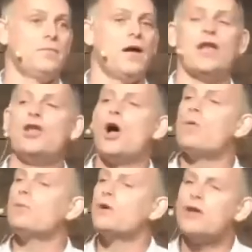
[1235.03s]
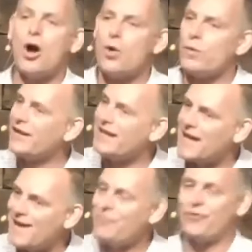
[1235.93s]
And no one would know where he
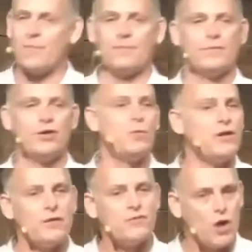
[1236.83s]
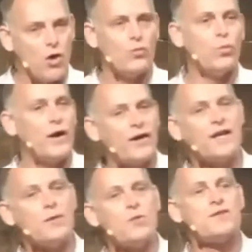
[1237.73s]
came from. You wouldn't have known where
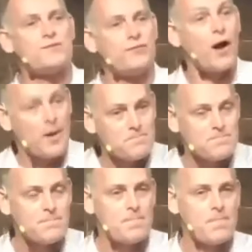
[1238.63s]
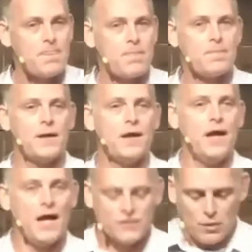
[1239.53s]
he was from.
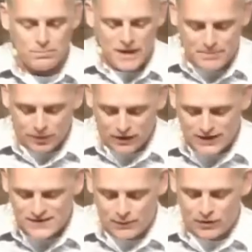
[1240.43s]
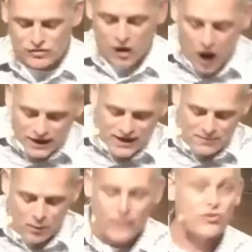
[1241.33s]
And so people, as they were talking
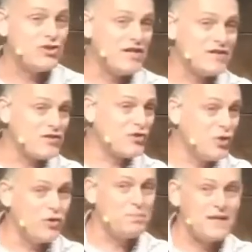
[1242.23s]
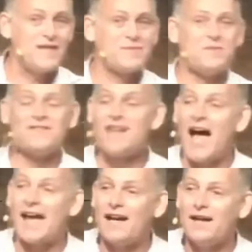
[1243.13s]
about whether Jesus could be this
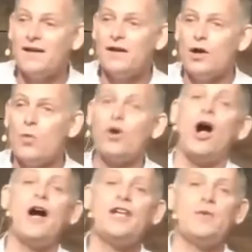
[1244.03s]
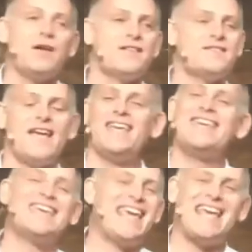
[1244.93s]
Messiah, were arguing and saying
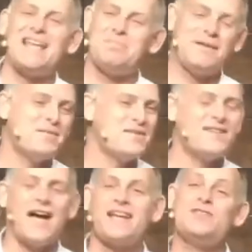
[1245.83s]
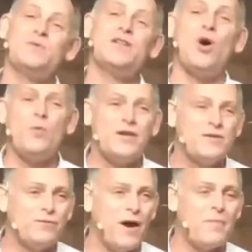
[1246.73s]
he can't be the Messiah because we know where
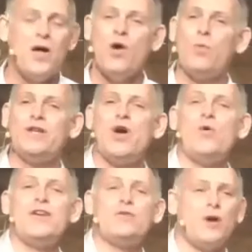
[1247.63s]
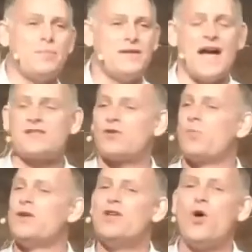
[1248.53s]
he's from. We know he grew up in Nazareth.
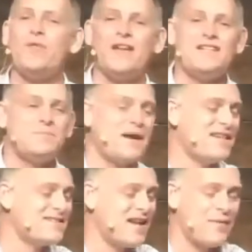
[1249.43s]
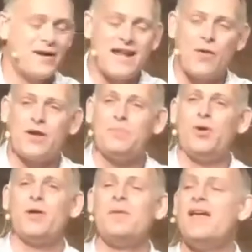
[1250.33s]
We know that he's spending his time right now in
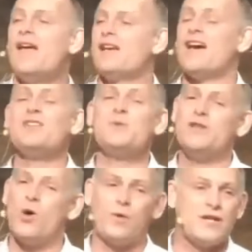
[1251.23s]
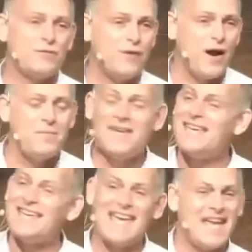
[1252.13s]
Capernaum. Because we know where he's from,
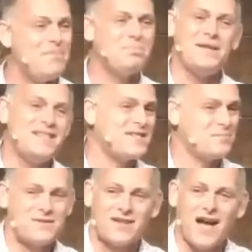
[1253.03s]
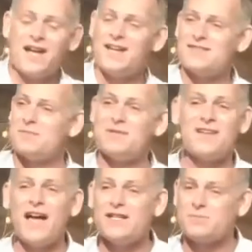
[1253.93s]
he can't be this Messiah because the
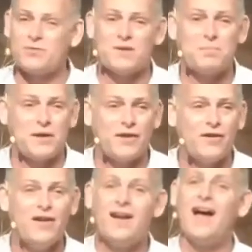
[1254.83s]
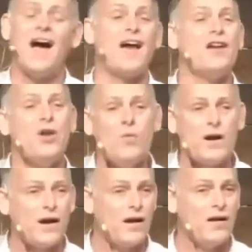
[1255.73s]
Messiah is supposed to appear out of nowhere.